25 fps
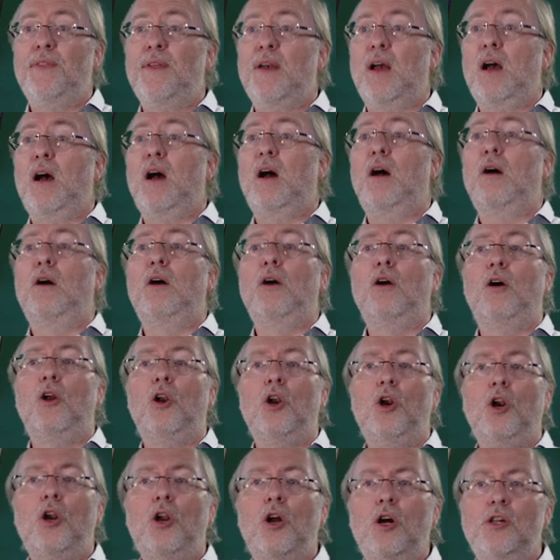There are
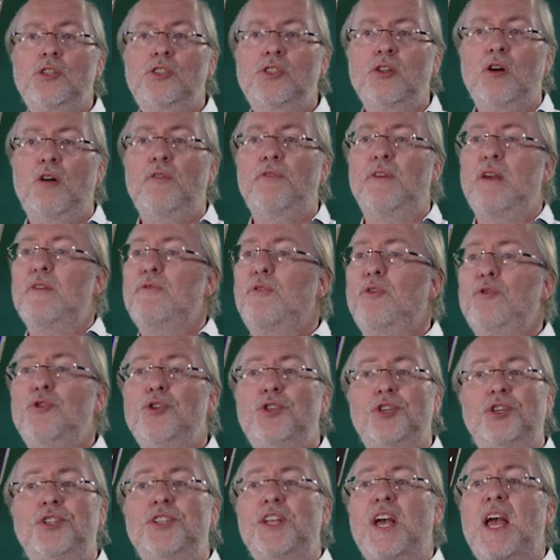lots of
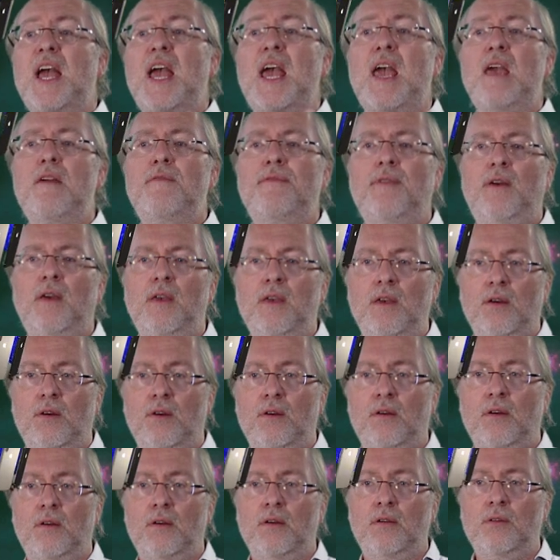evolution every
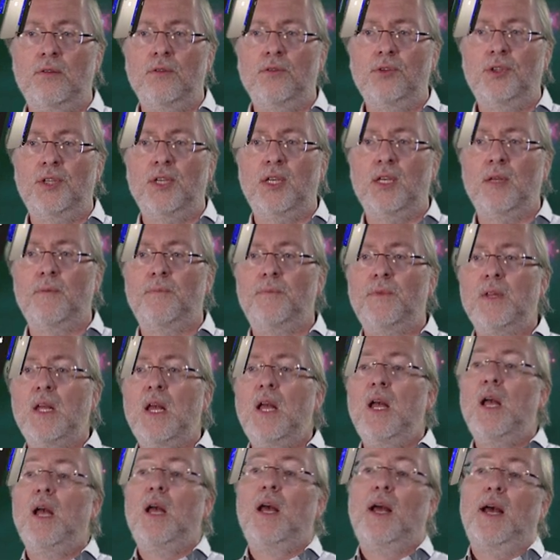year. Okay.
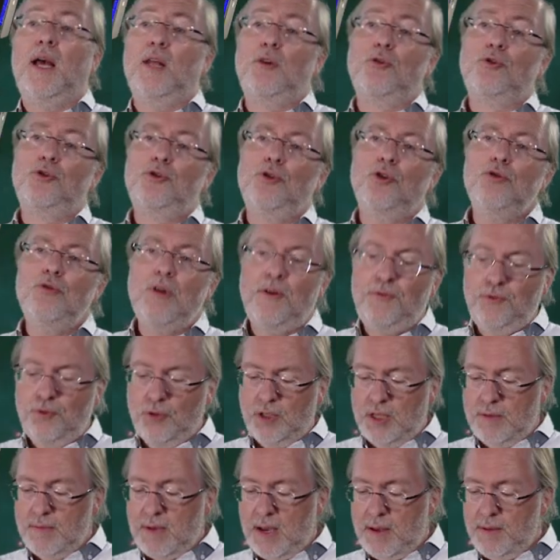And also you have
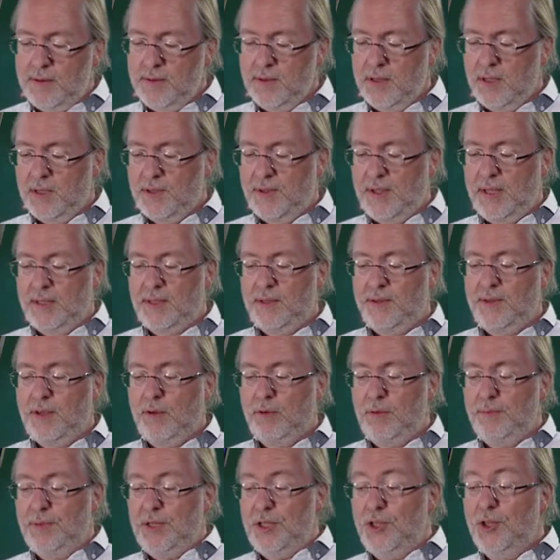to remind that
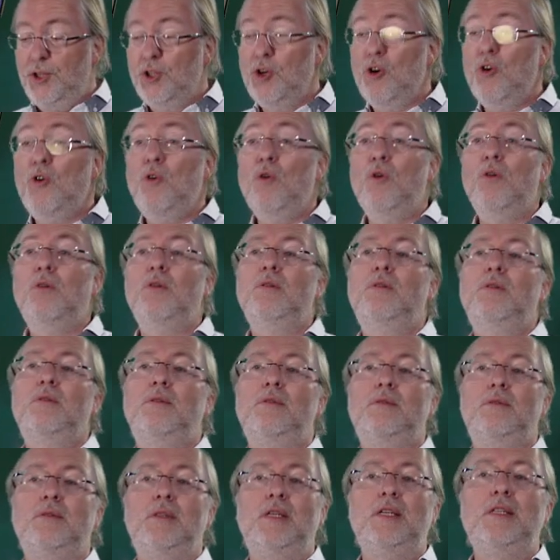there will be no
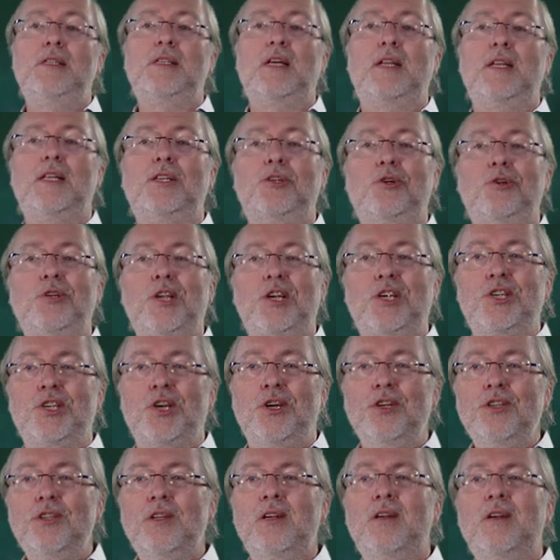internet
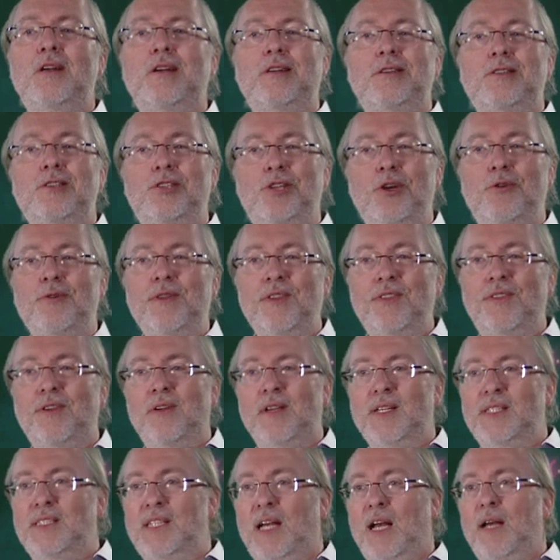connection during
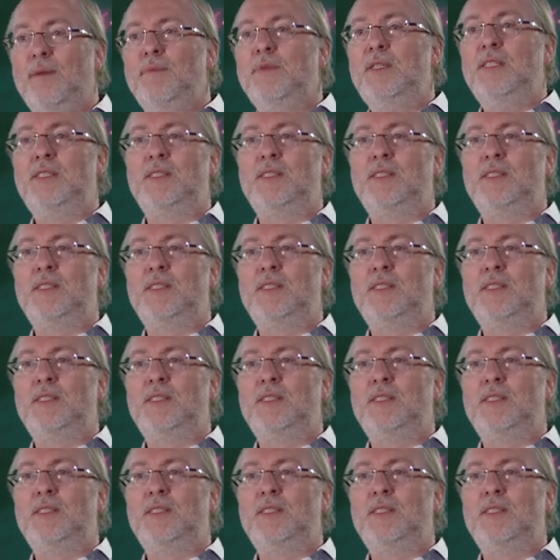the exam.